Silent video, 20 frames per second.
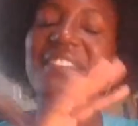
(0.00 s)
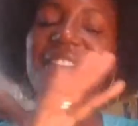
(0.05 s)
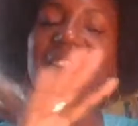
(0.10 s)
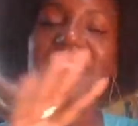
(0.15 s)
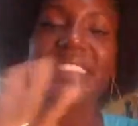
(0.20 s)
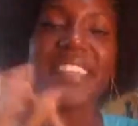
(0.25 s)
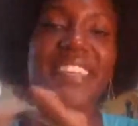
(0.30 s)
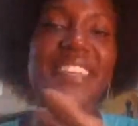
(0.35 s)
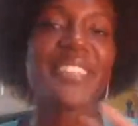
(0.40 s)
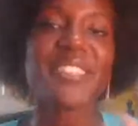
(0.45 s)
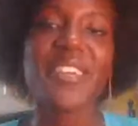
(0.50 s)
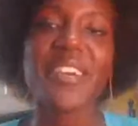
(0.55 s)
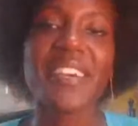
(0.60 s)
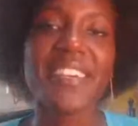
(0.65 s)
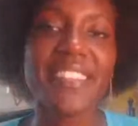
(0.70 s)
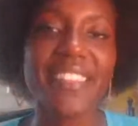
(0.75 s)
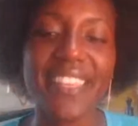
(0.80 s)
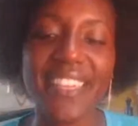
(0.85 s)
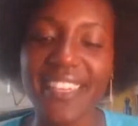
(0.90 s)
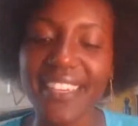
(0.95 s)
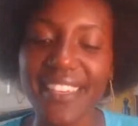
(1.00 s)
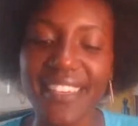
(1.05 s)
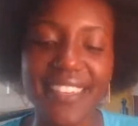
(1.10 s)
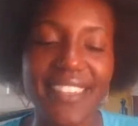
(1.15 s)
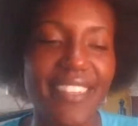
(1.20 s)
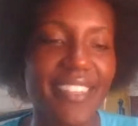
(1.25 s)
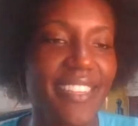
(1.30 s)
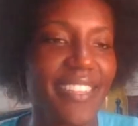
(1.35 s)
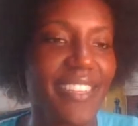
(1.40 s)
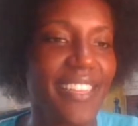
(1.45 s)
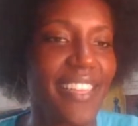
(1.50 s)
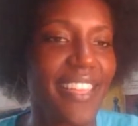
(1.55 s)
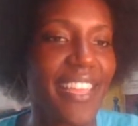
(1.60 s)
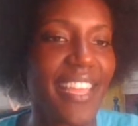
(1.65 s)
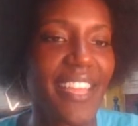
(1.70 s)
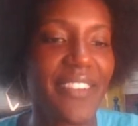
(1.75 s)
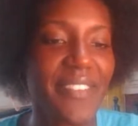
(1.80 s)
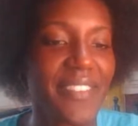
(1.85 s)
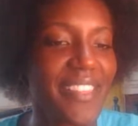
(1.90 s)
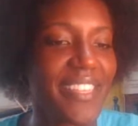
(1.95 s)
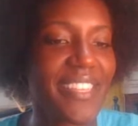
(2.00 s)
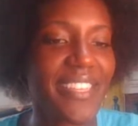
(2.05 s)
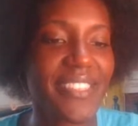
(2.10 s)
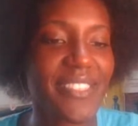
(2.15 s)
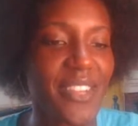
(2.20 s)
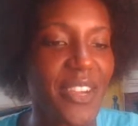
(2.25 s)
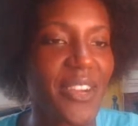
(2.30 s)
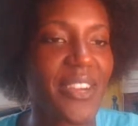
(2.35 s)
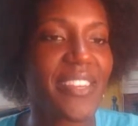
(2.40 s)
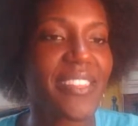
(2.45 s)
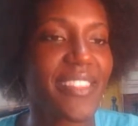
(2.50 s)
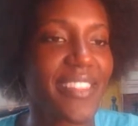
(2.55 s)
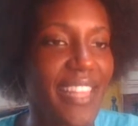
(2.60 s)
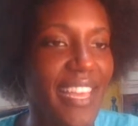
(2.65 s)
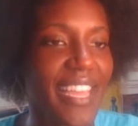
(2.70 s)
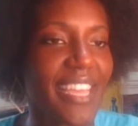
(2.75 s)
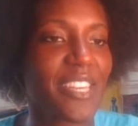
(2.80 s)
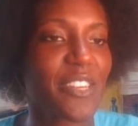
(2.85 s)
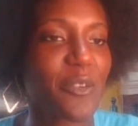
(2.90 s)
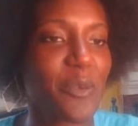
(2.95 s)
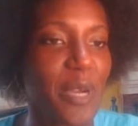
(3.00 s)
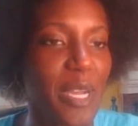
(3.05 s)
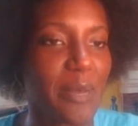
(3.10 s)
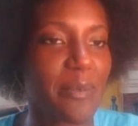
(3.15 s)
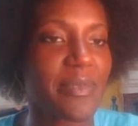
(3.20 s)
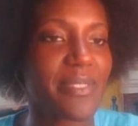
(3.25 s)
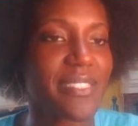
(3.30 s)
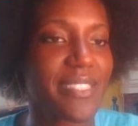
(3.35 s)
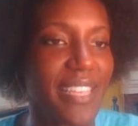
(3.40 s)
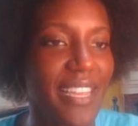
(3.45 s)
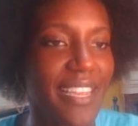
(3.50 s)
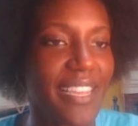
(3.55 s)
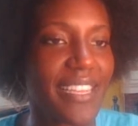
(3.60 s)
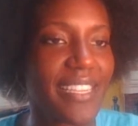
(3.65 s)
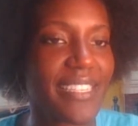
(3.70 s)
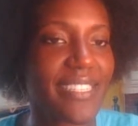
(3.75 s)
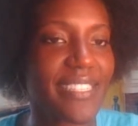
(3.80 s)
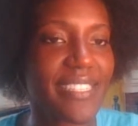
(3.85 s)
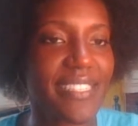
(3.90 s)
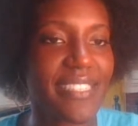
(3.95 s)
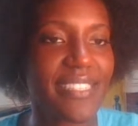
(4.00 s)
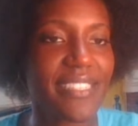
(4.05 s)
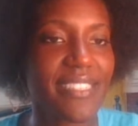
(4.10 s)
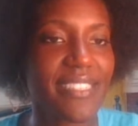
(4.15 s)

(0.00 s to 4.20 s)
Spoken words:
everything is on there. Everything is on that website.